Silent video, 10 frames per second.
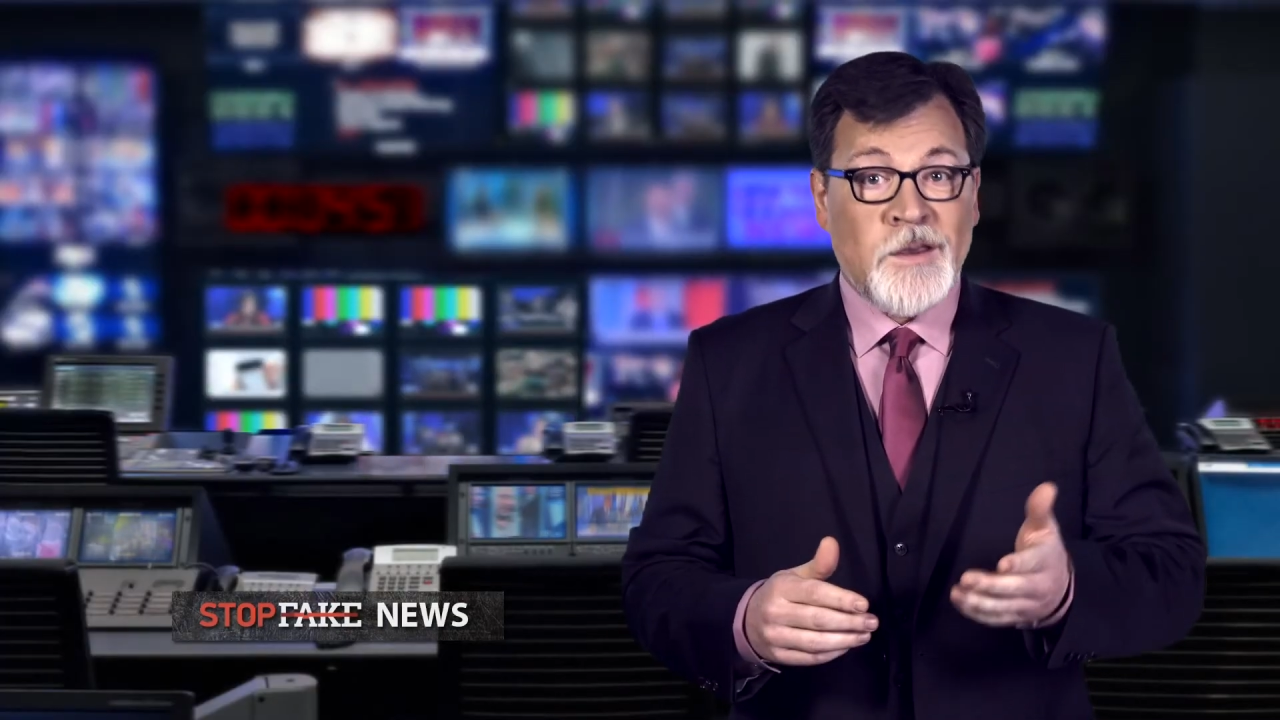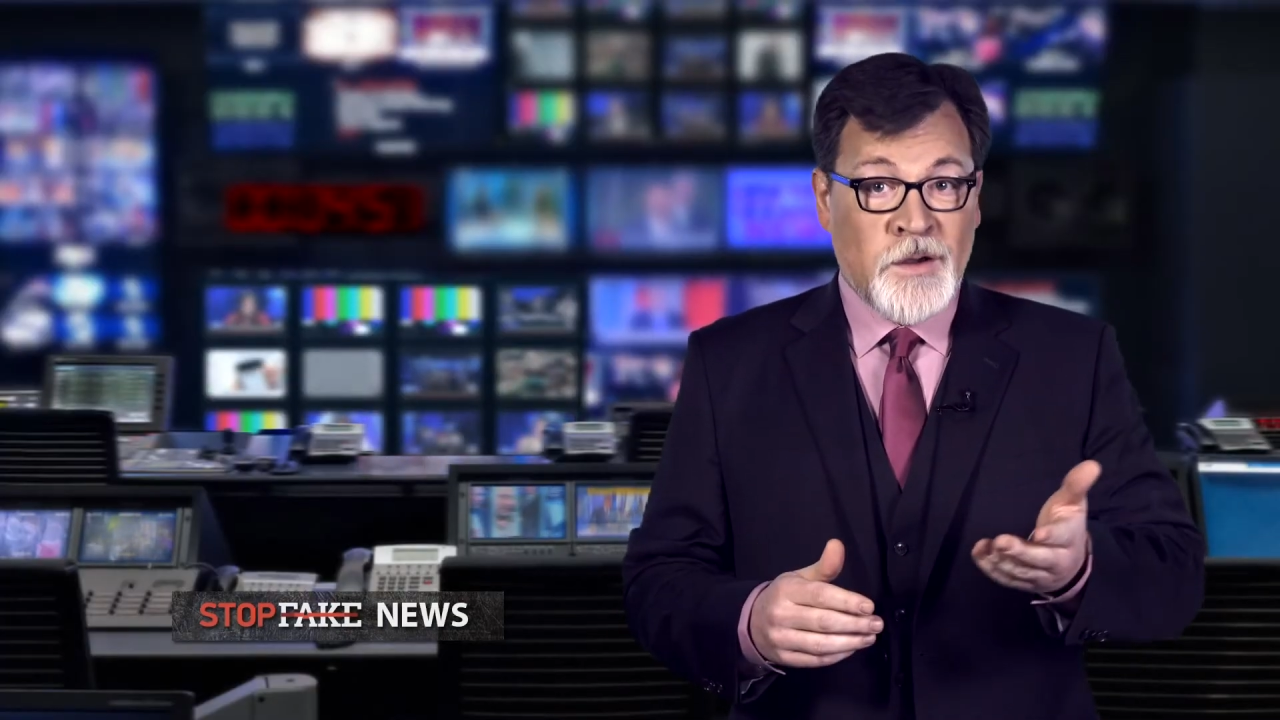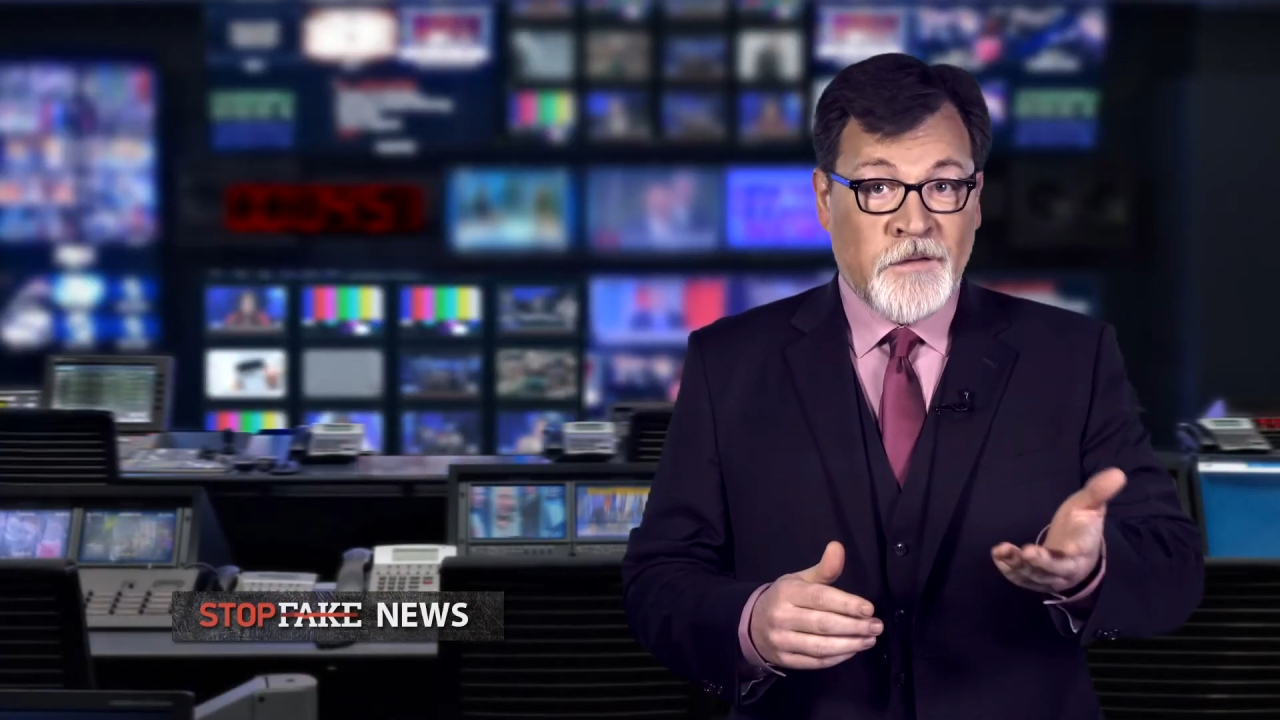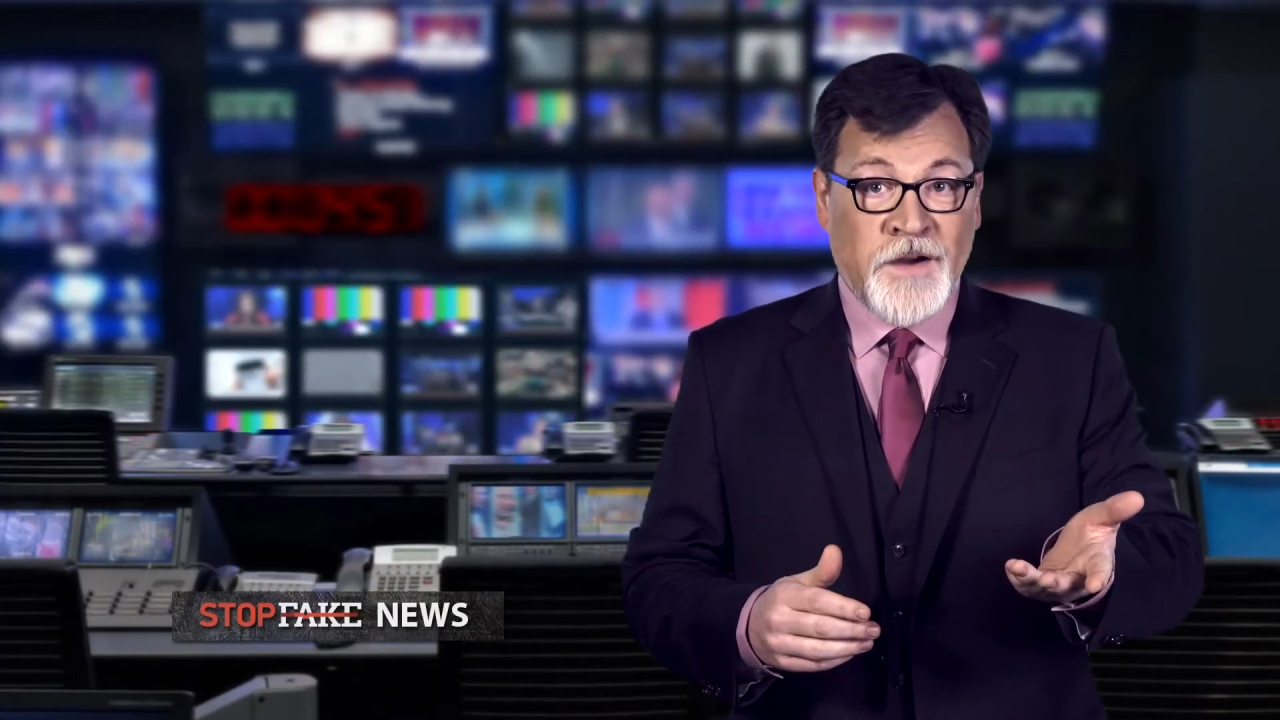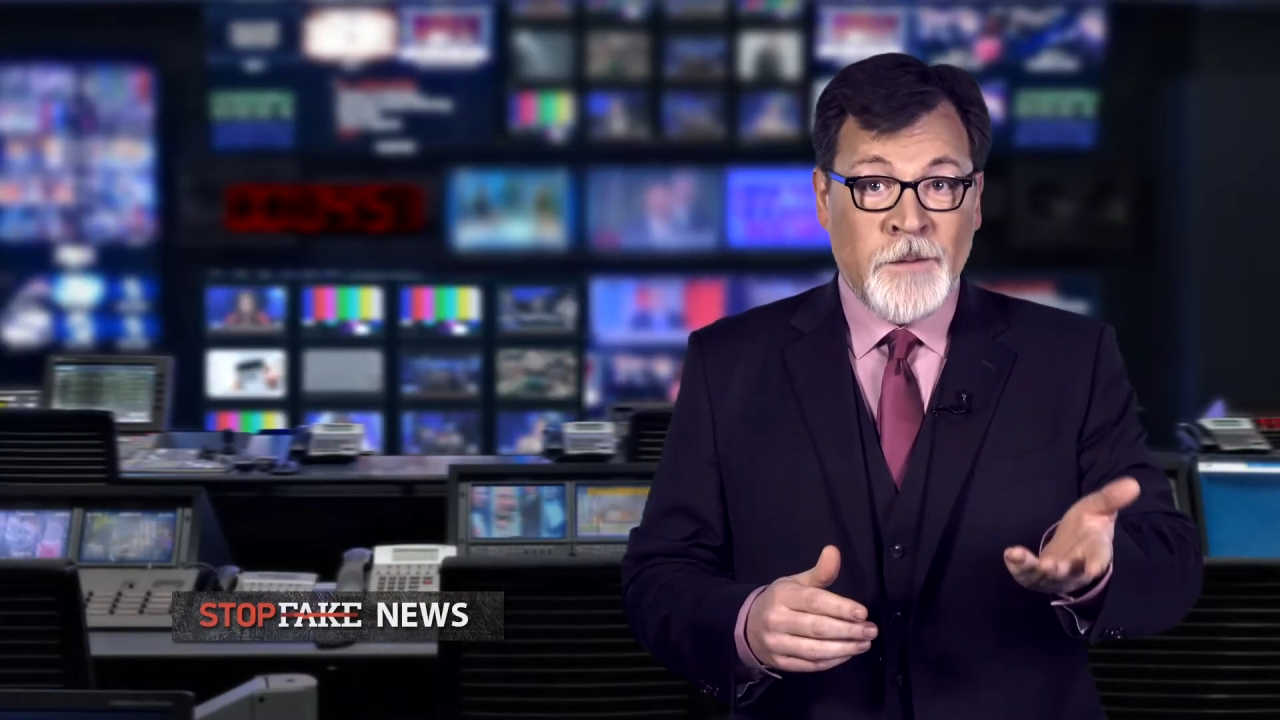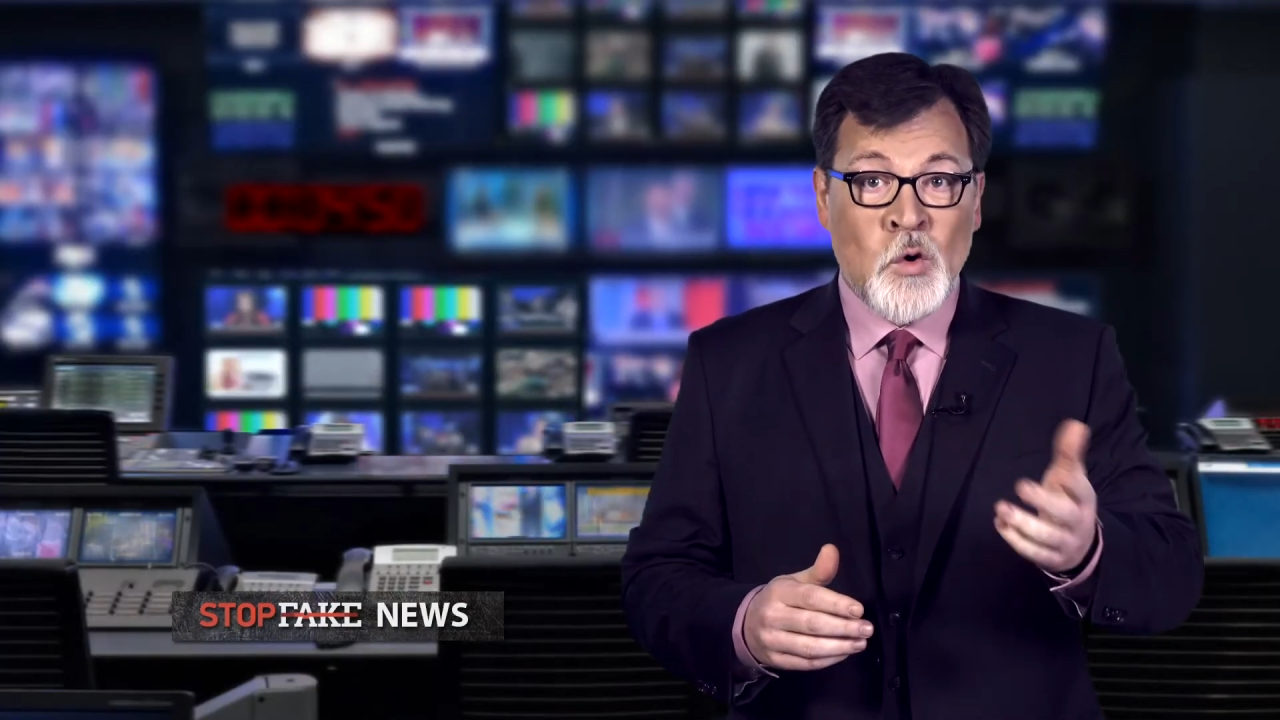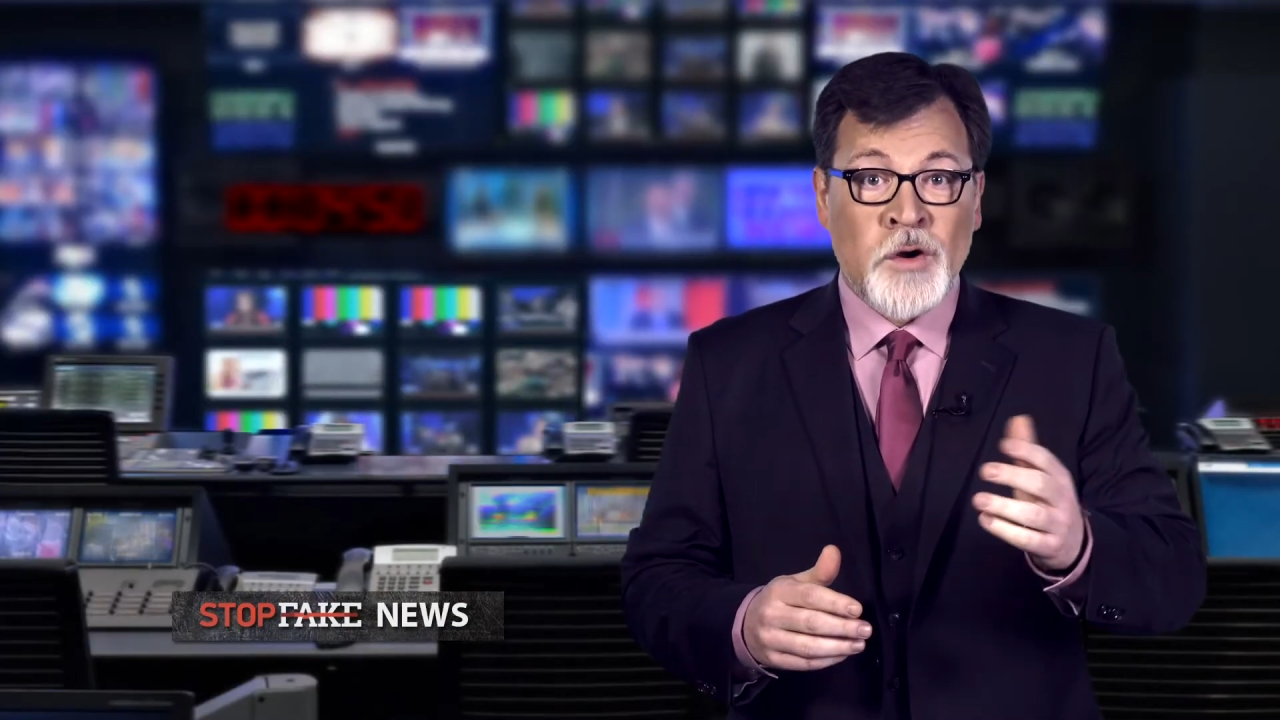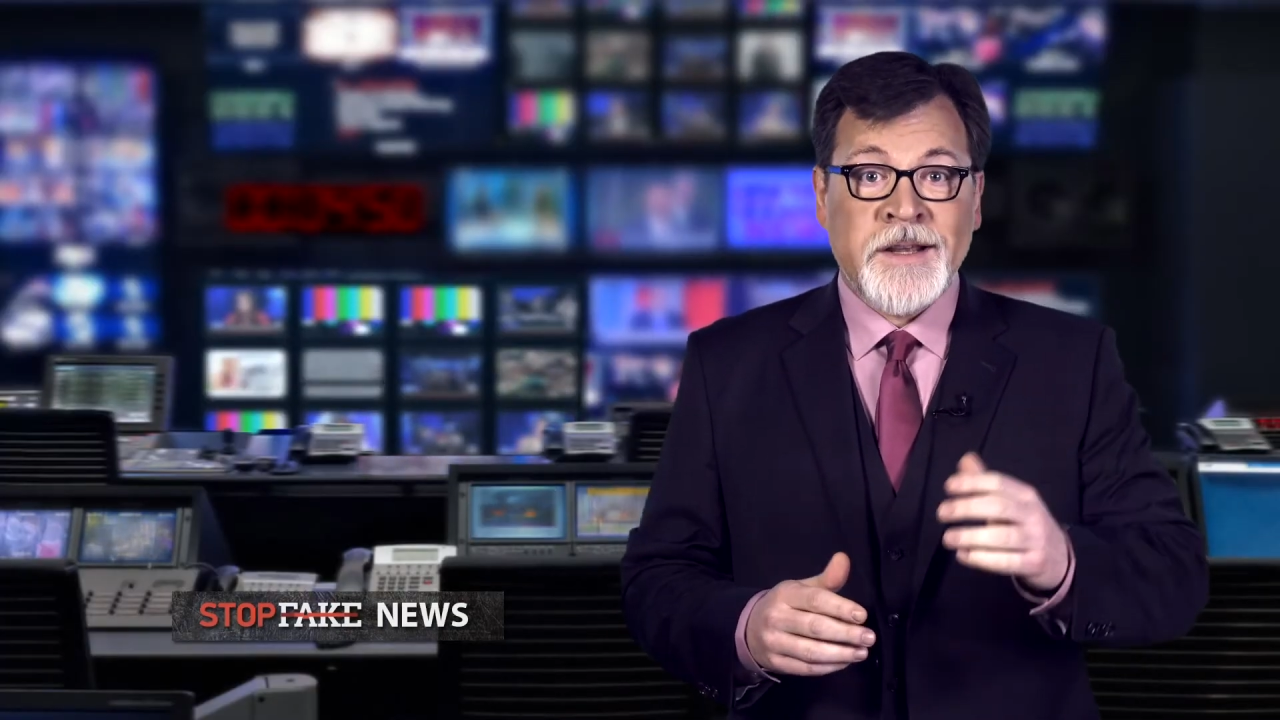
You can find more